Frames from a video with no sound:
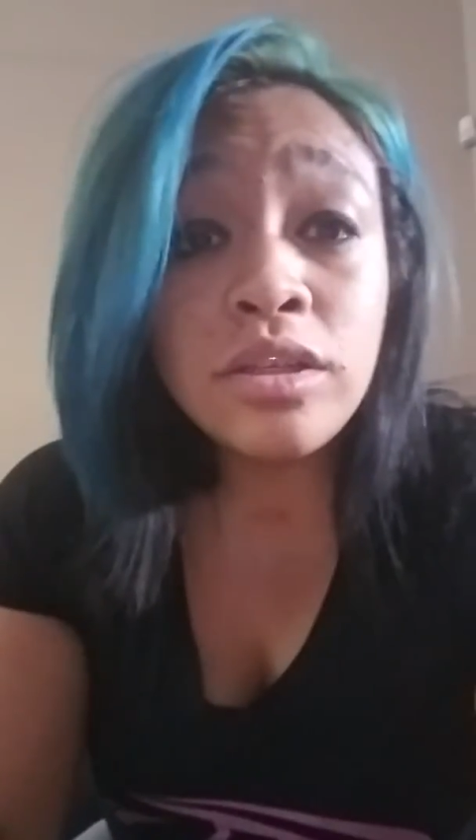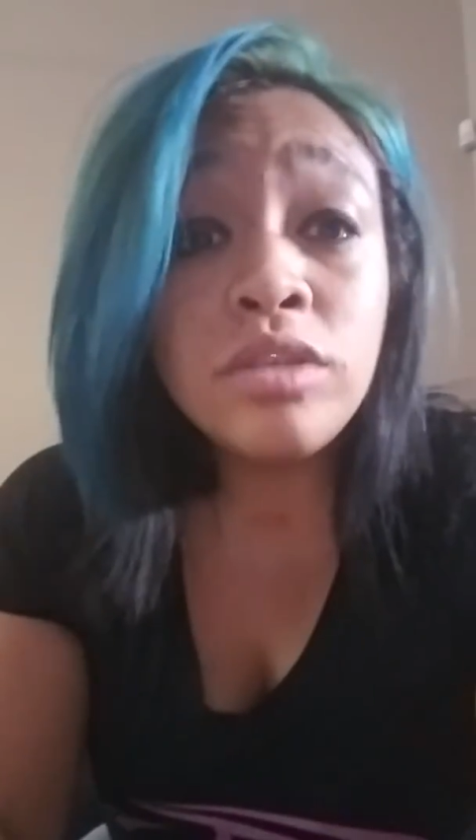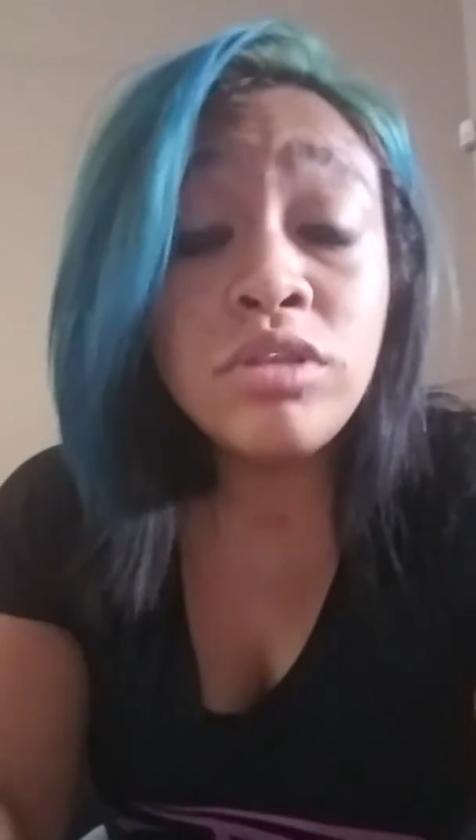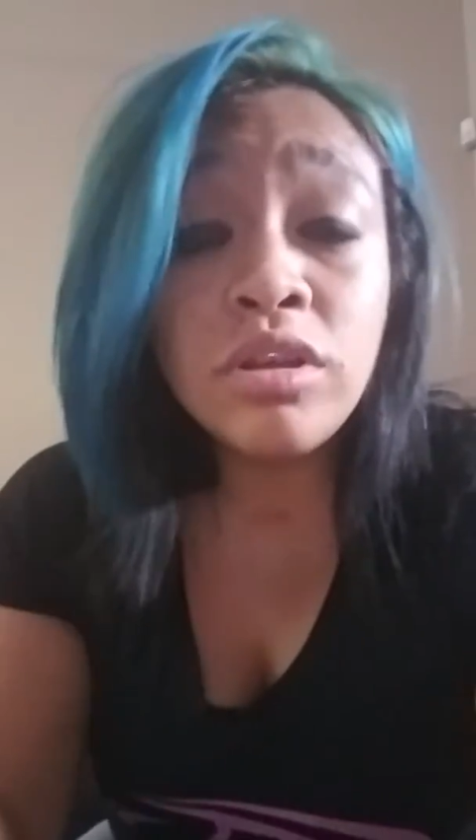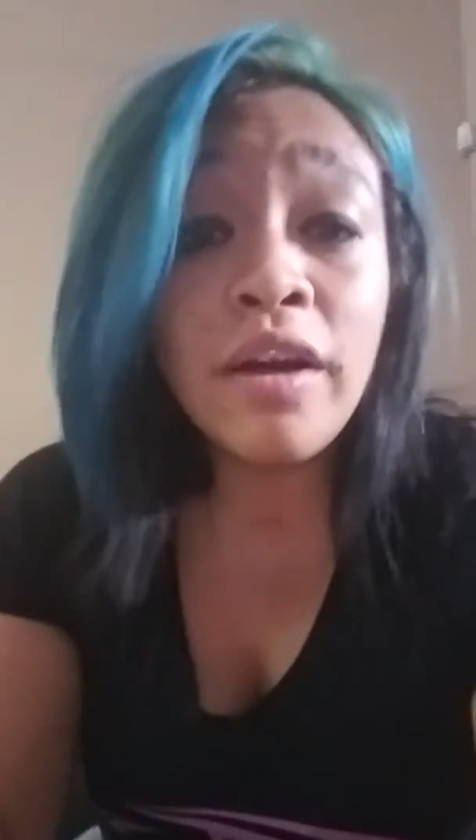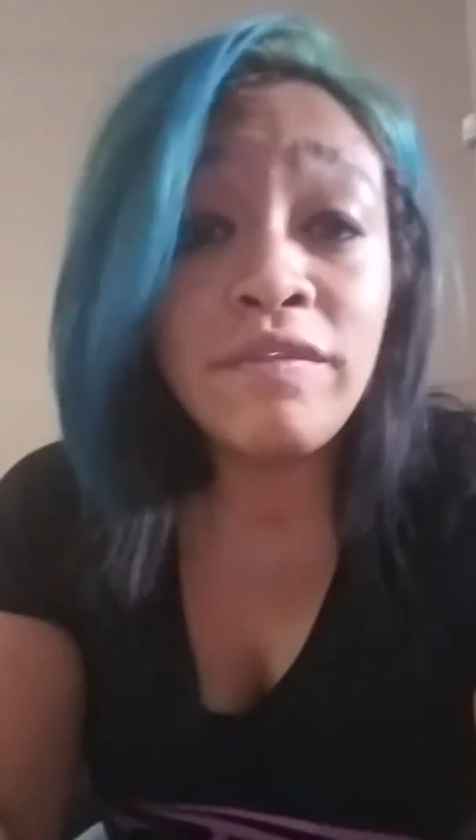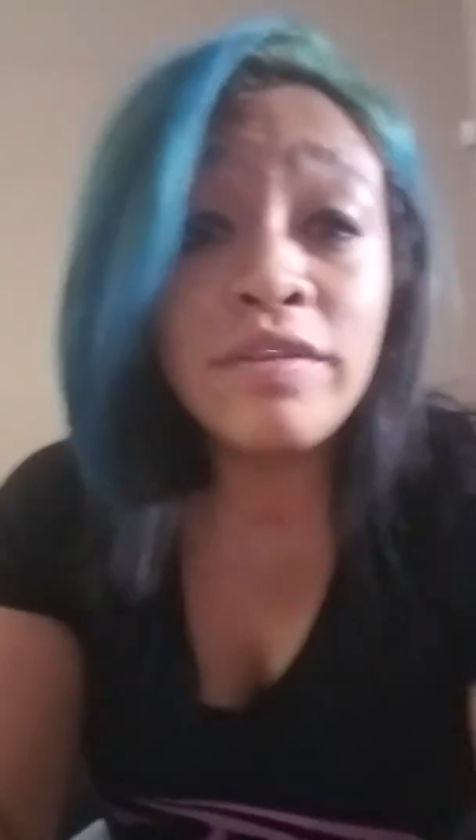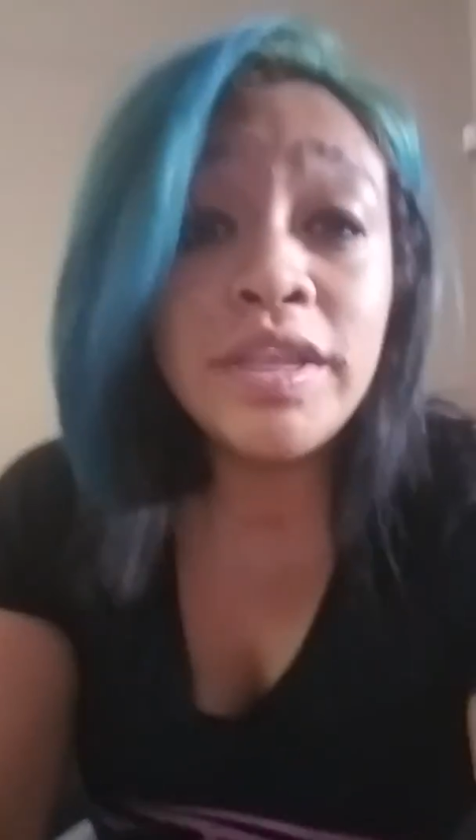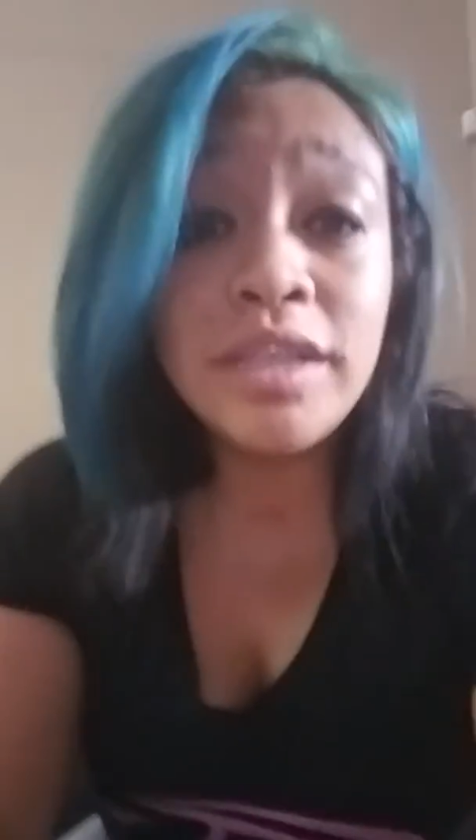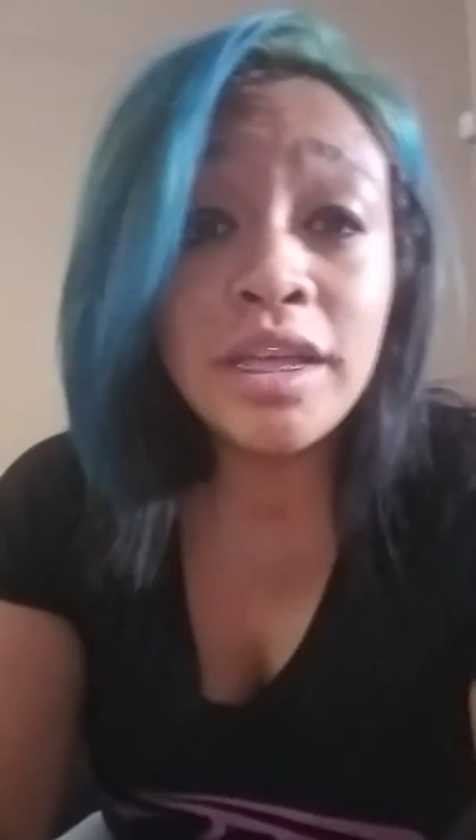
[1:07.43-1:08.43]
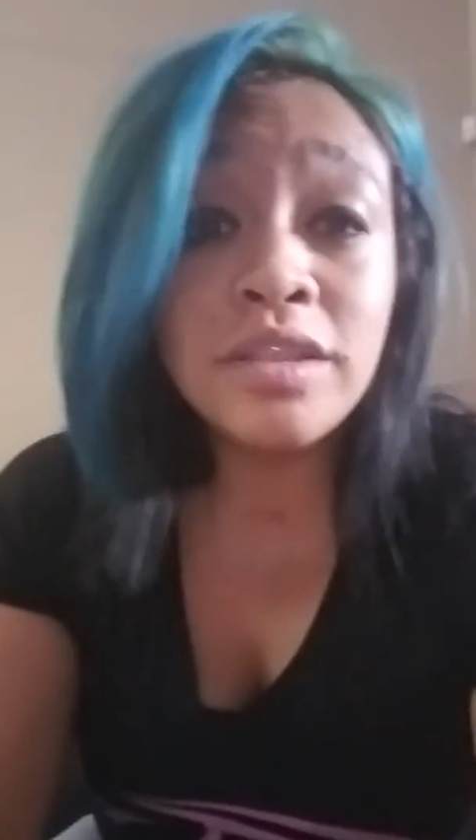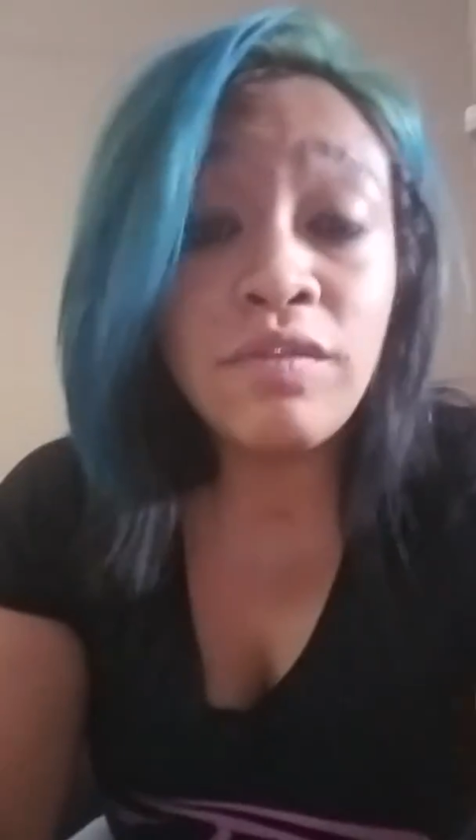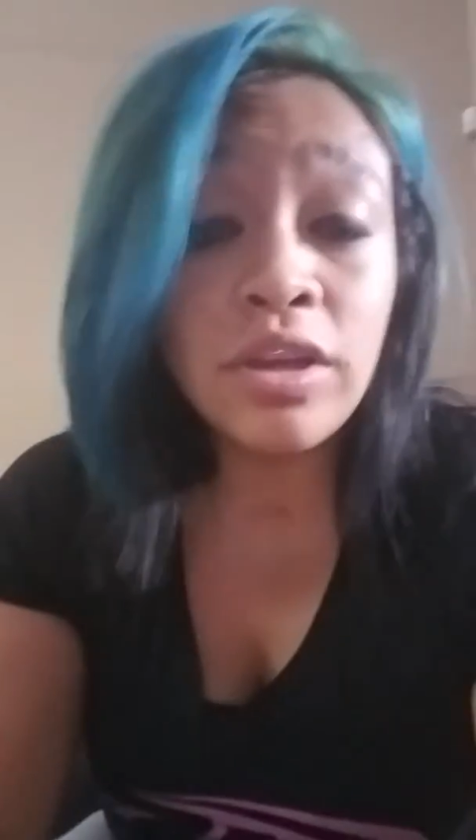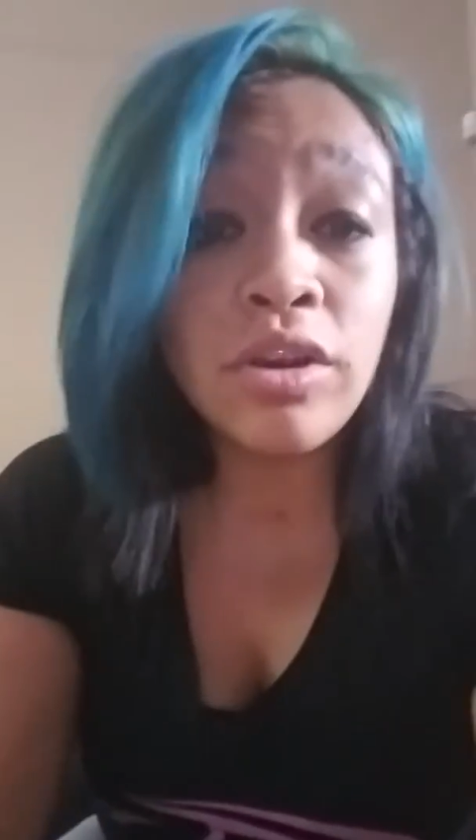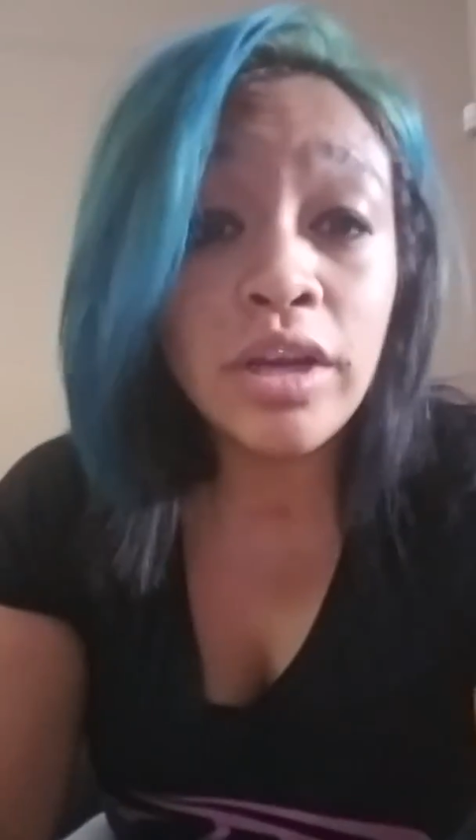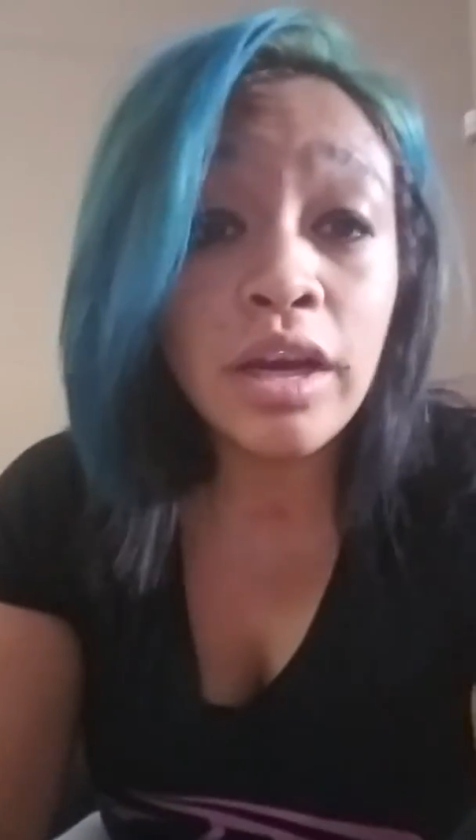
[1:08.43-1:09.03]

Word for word: you still have 15 days to figure it